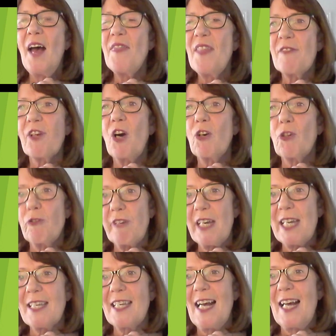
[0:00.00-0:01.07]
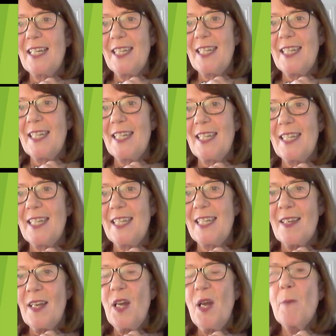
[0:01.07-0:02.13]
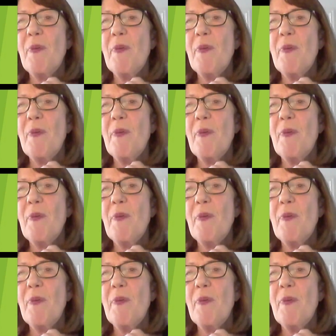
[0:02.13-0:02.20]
and they've got great ideas,